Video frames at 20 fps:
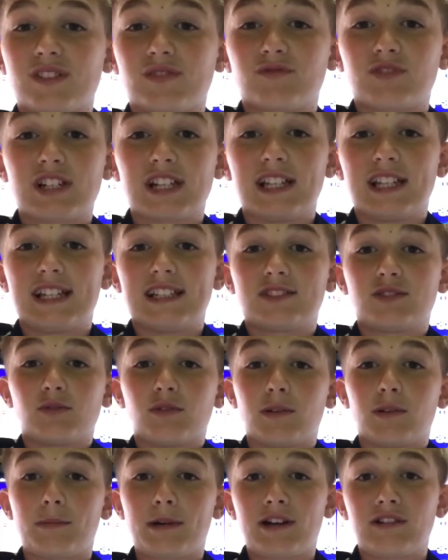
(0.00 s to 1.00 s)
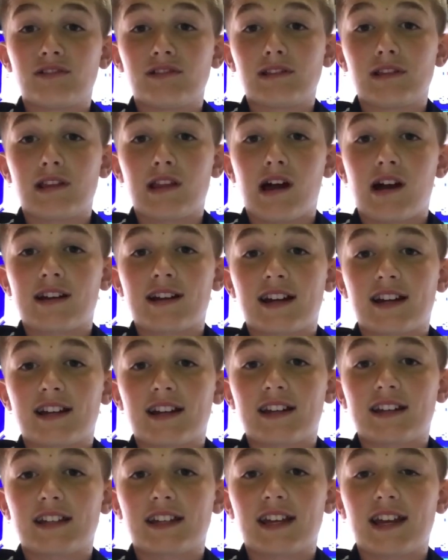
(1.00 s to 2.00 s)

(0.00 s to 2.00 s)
really it's all about luck, I kind of